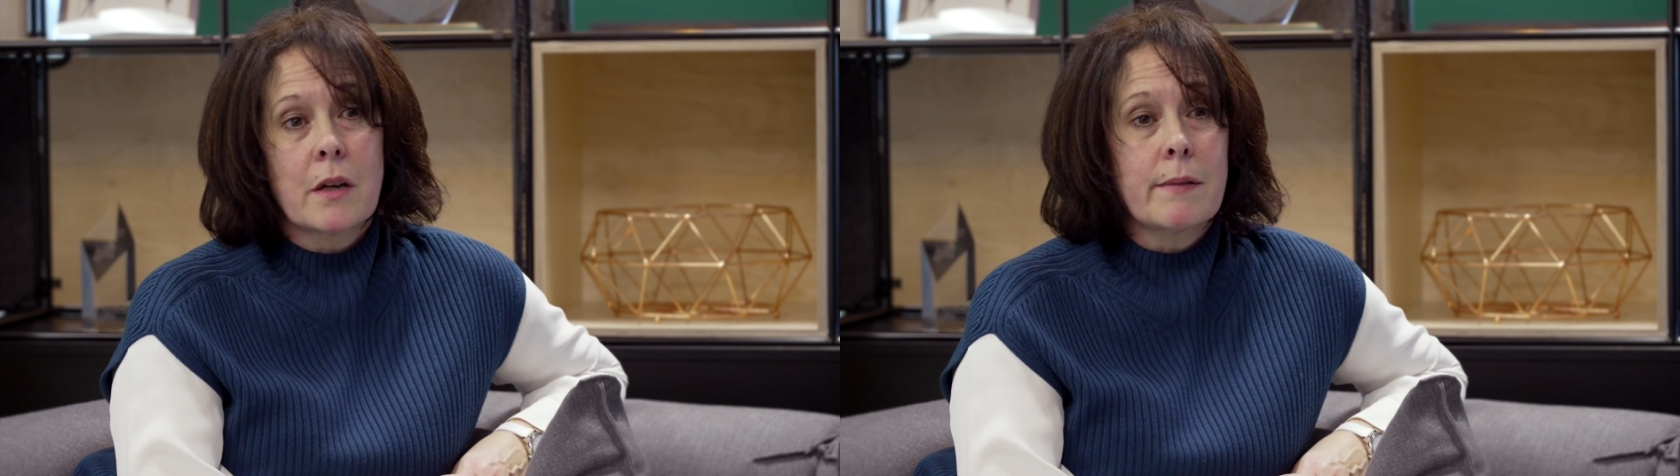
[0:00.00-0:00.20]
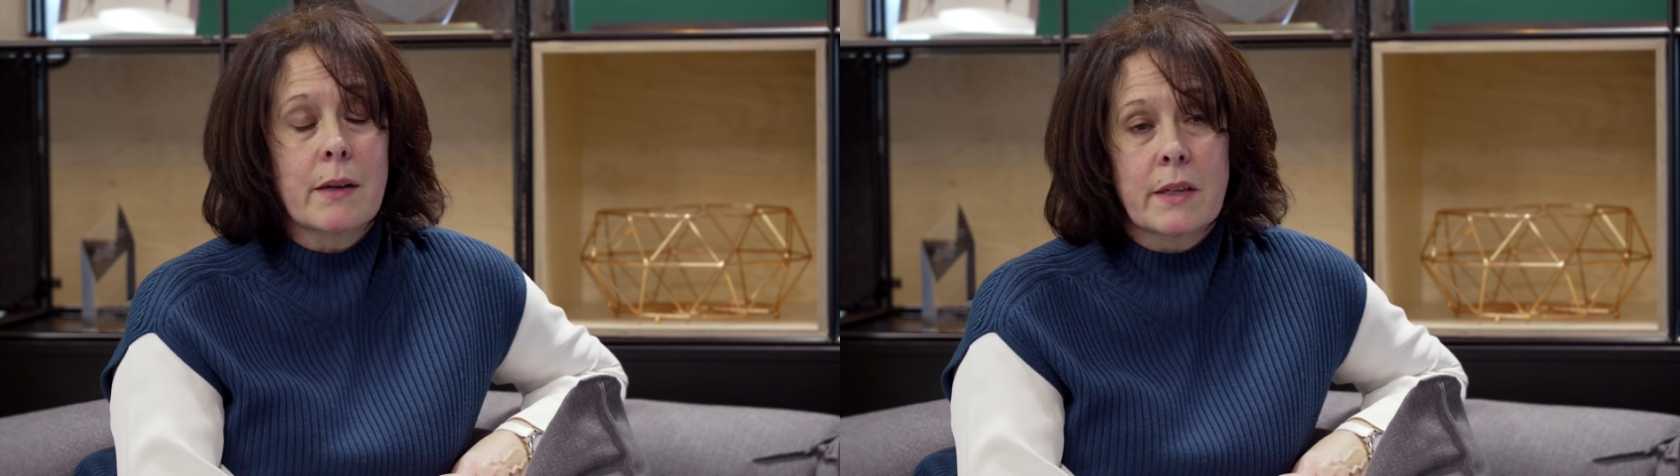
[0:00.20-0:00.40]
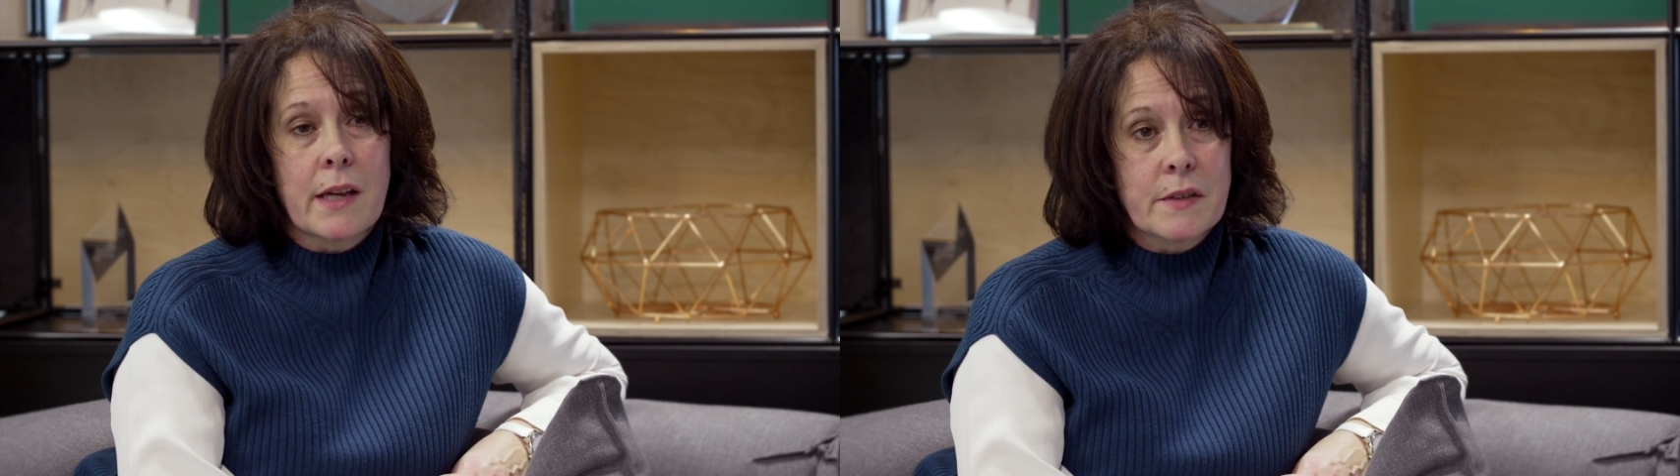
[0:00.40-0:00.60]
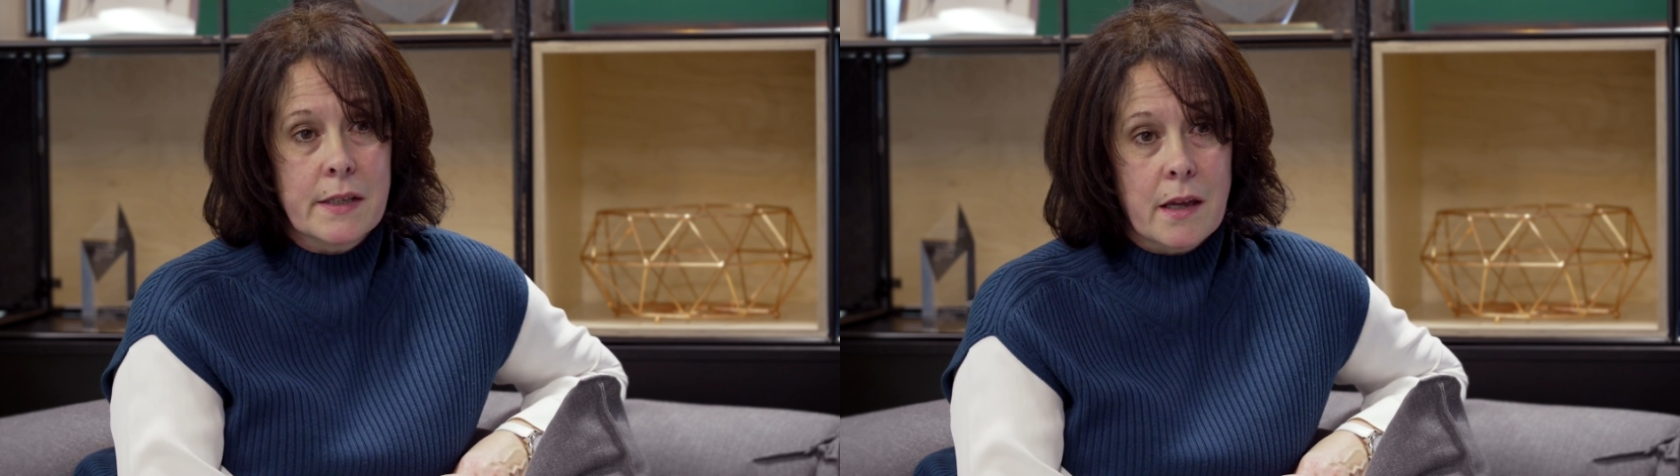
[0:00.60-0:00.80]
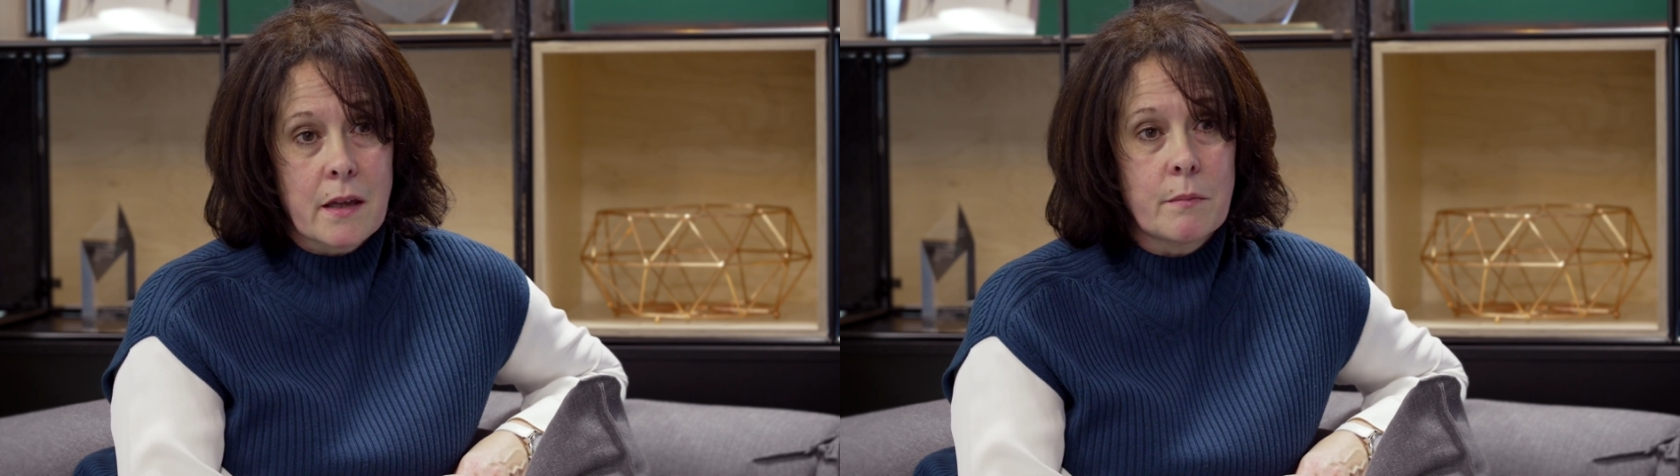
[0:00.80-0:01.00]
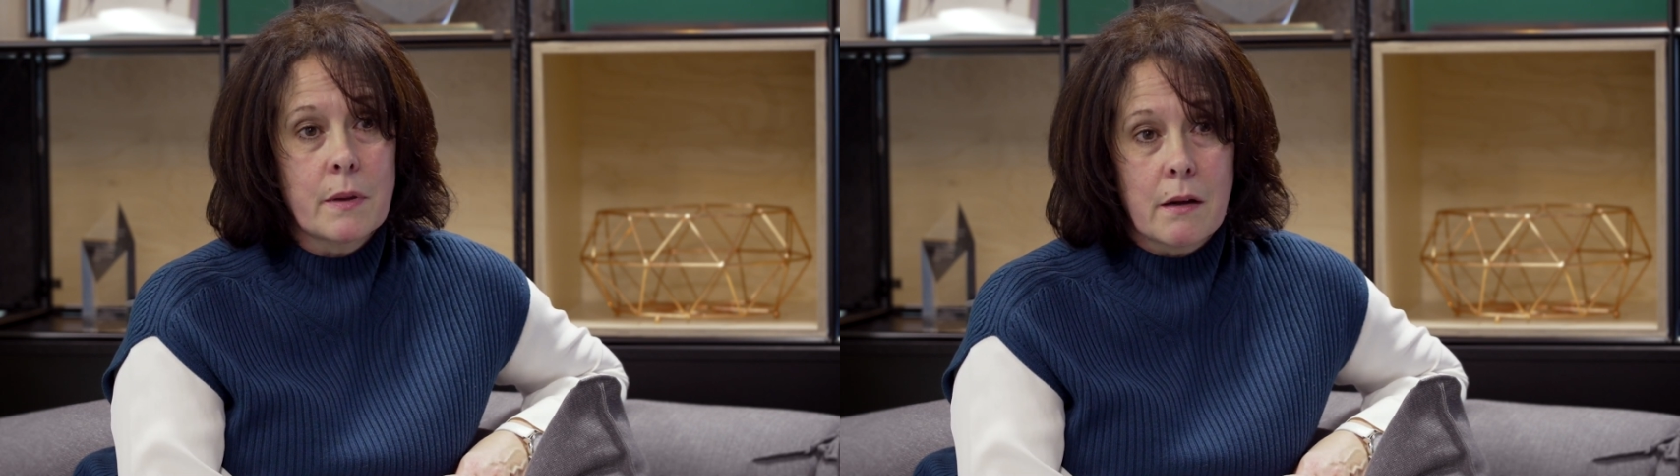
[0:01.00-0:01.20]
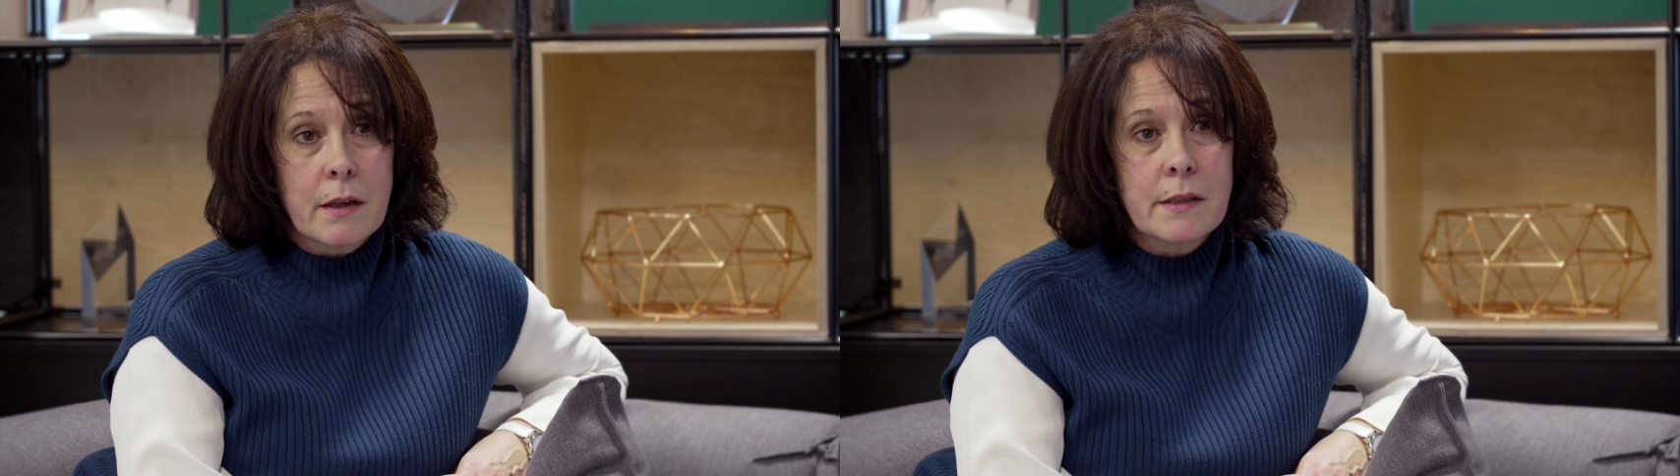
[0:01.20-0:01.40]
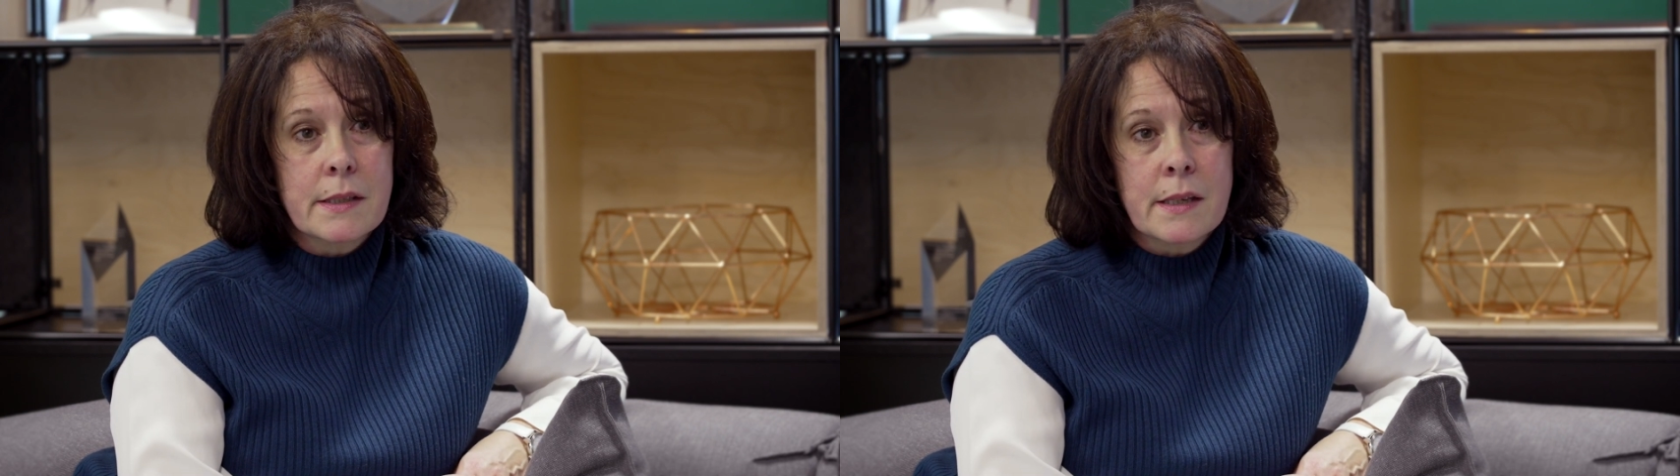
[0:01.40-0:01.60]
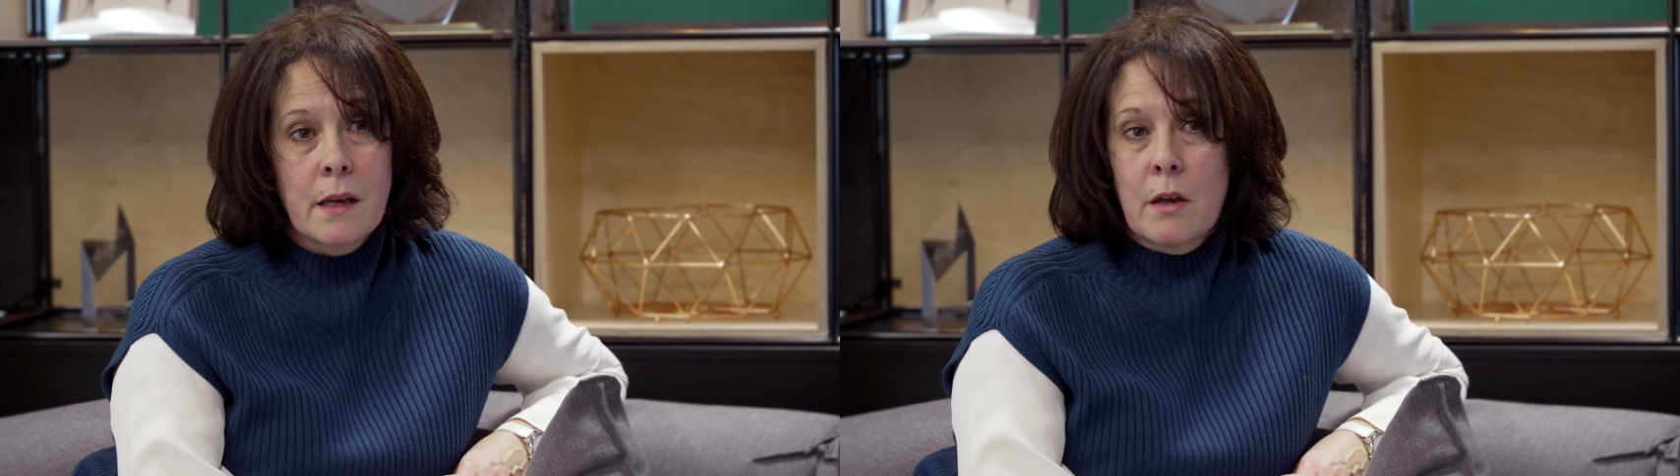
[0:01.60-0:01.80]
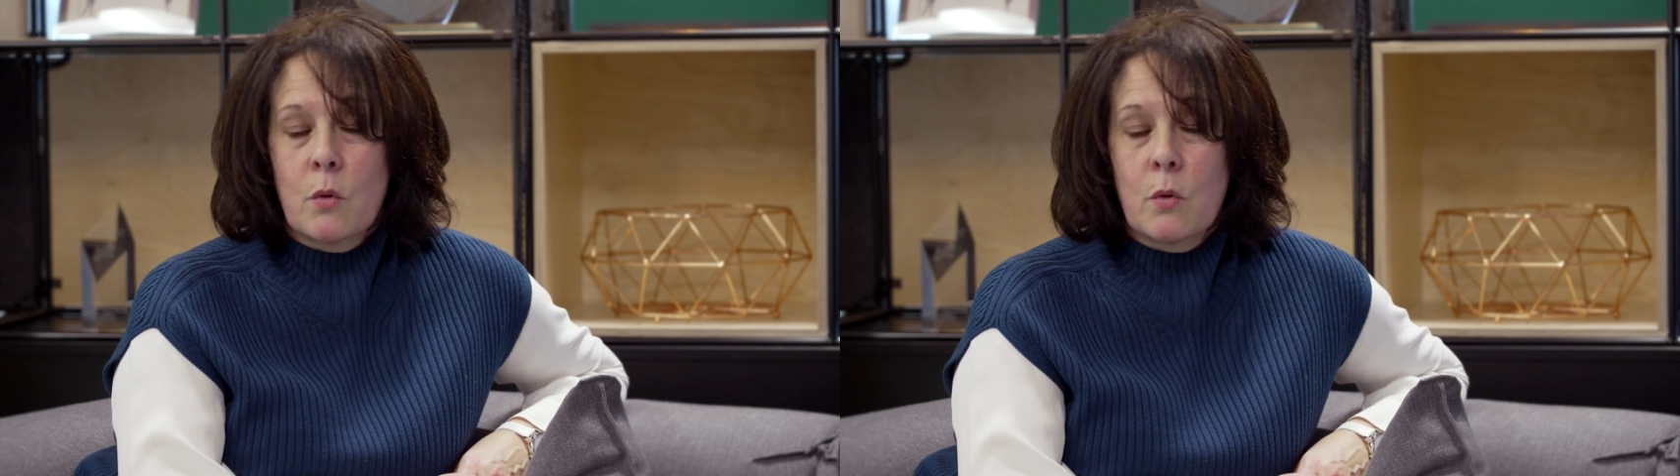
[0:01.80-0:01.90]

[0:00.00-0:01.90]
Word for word: around the FCA compliance.